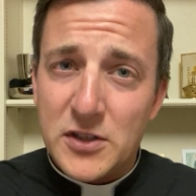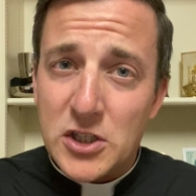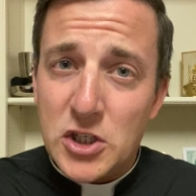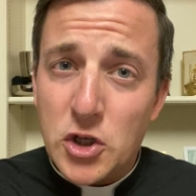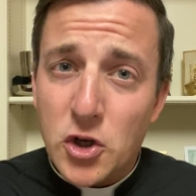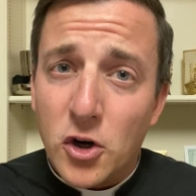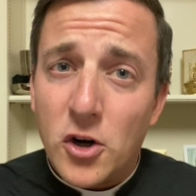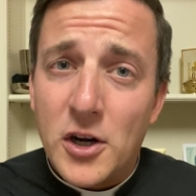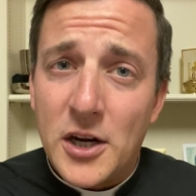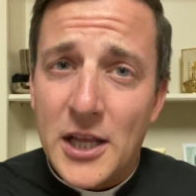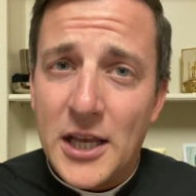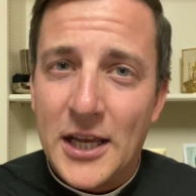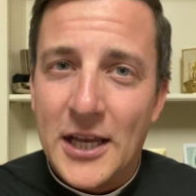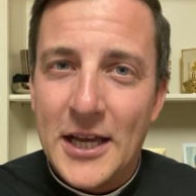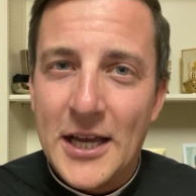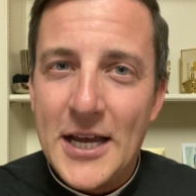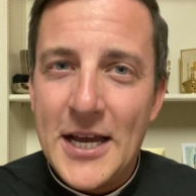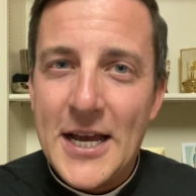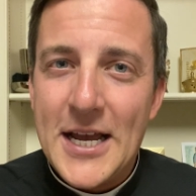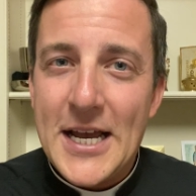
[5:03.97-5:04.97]
yearning,
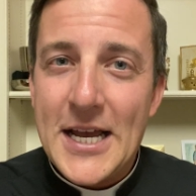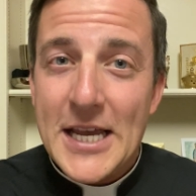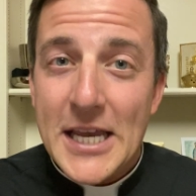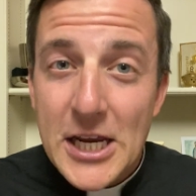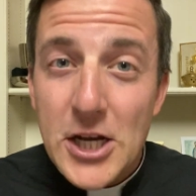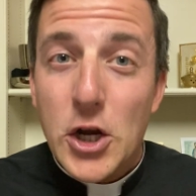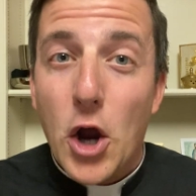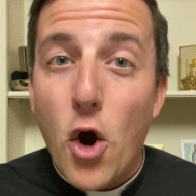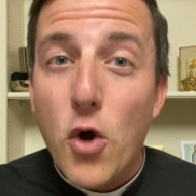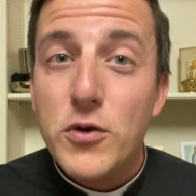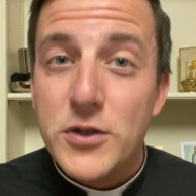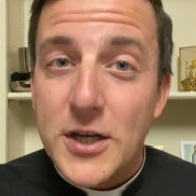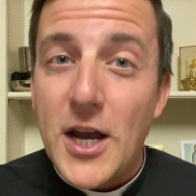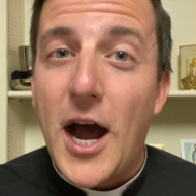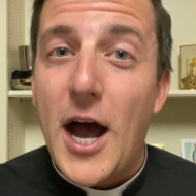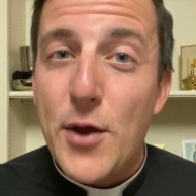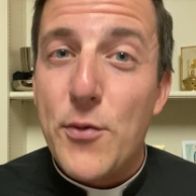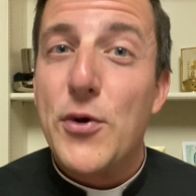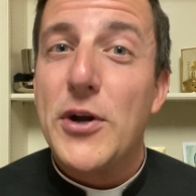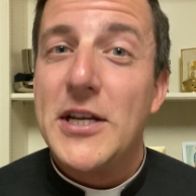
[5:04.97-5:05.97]
he knows
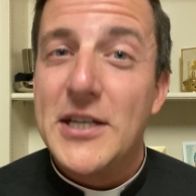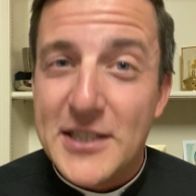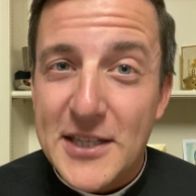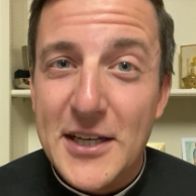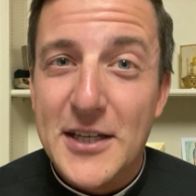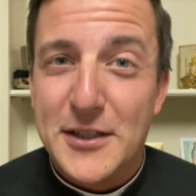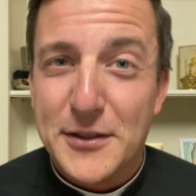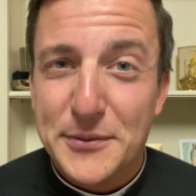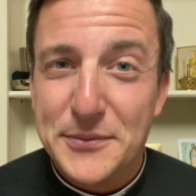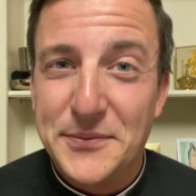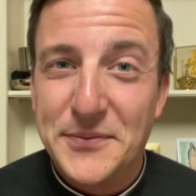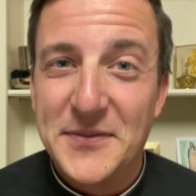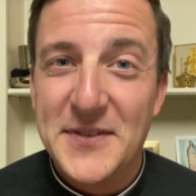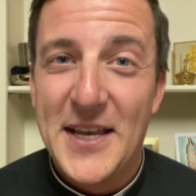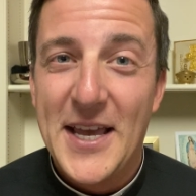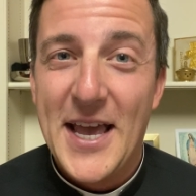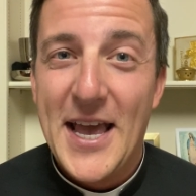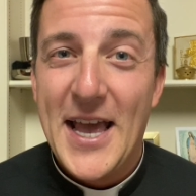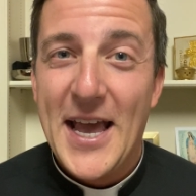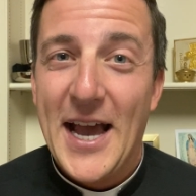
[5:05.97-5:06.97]
God when he sees him.
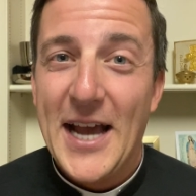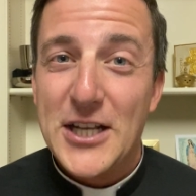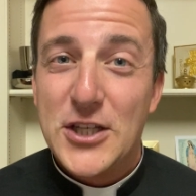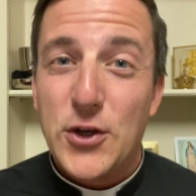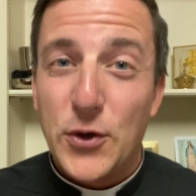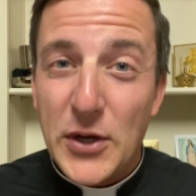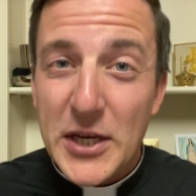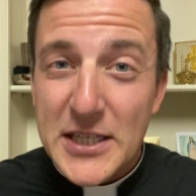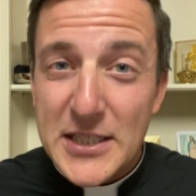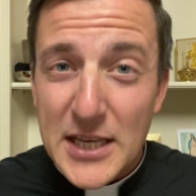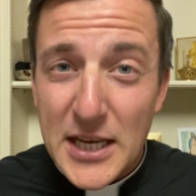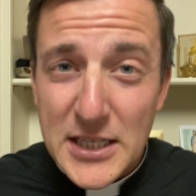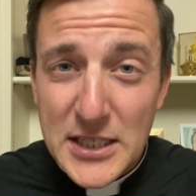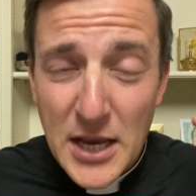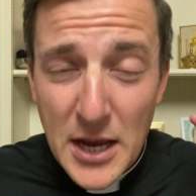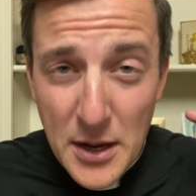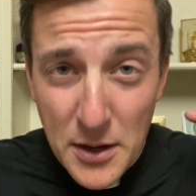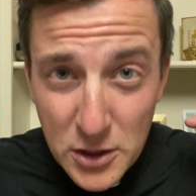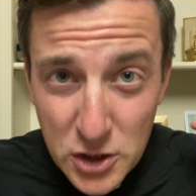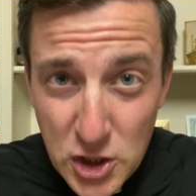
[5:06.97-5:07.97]
And so he says,
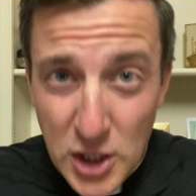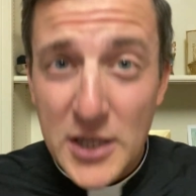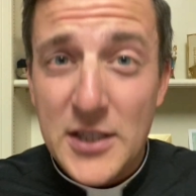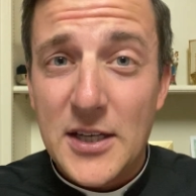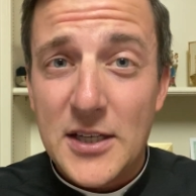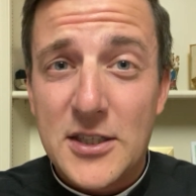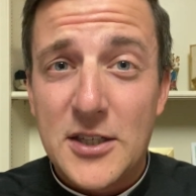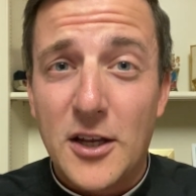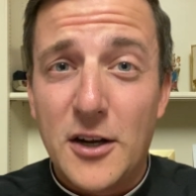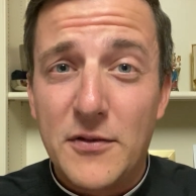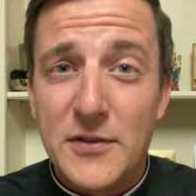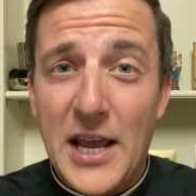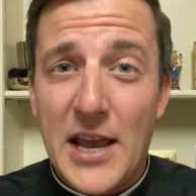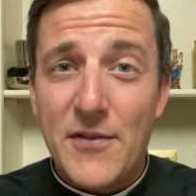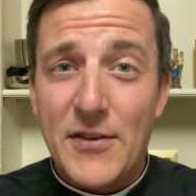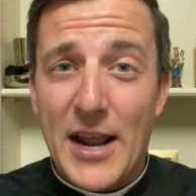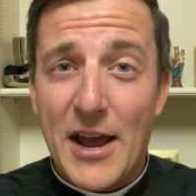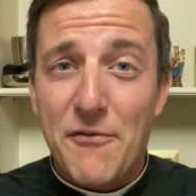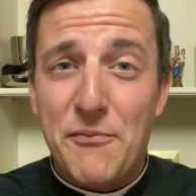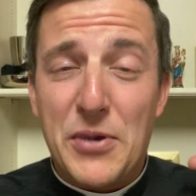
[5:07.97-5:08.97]
Jesus, son of David,
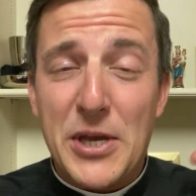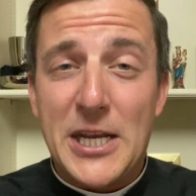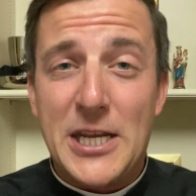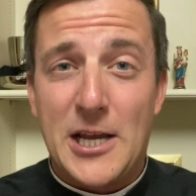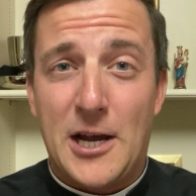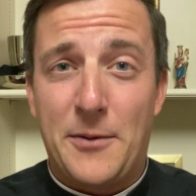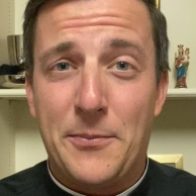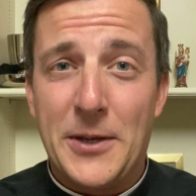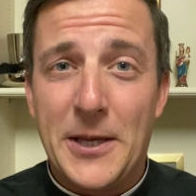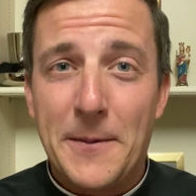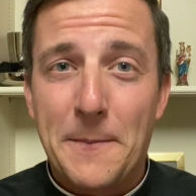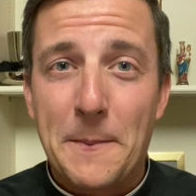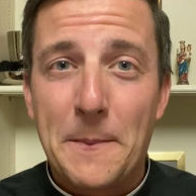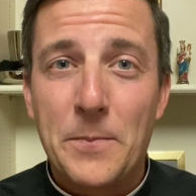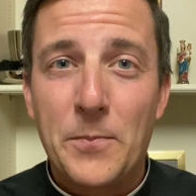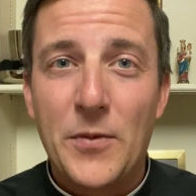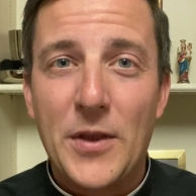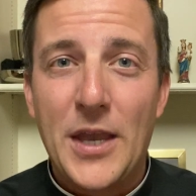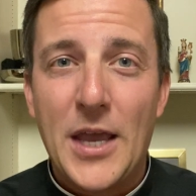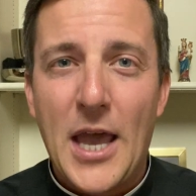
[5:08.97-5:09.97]
have pity on me.
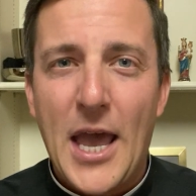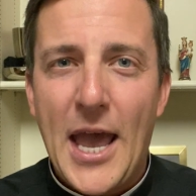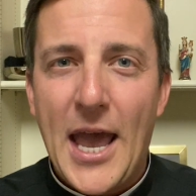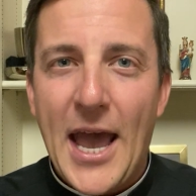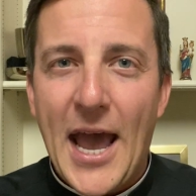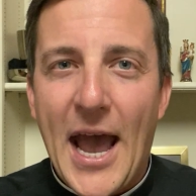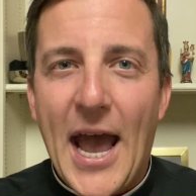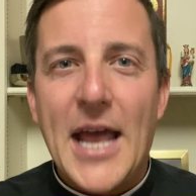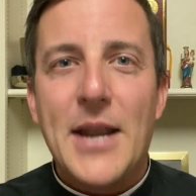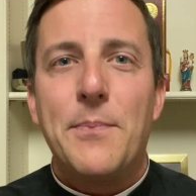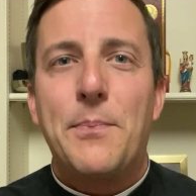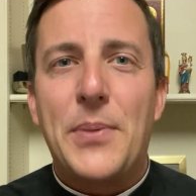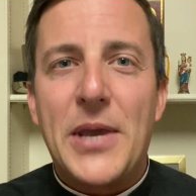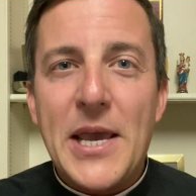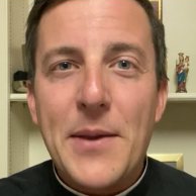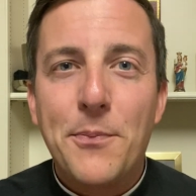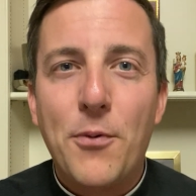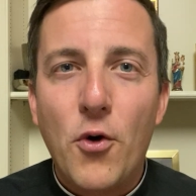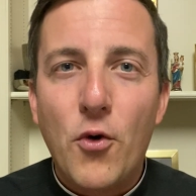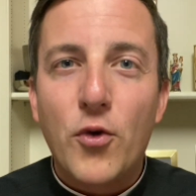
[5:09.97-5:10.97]
And
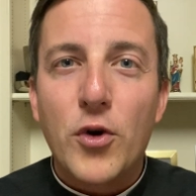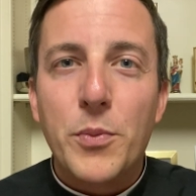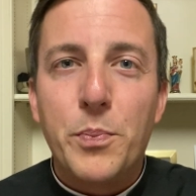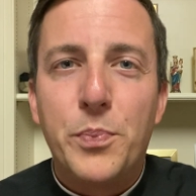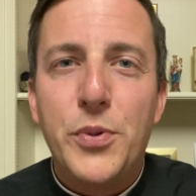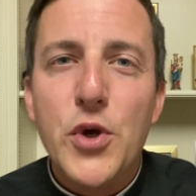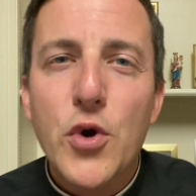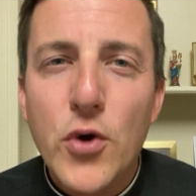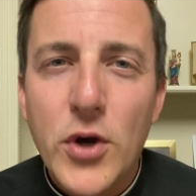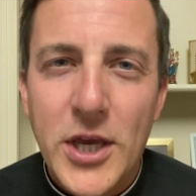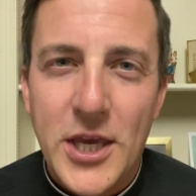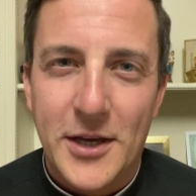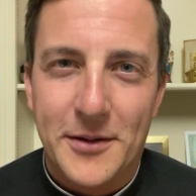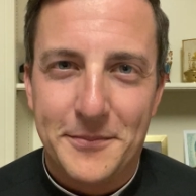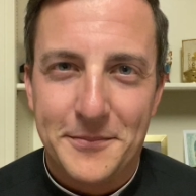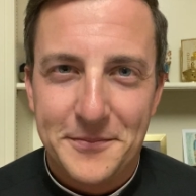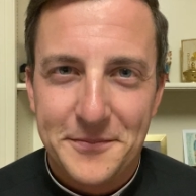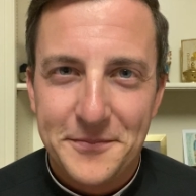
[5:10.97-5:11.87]
people rebuke him.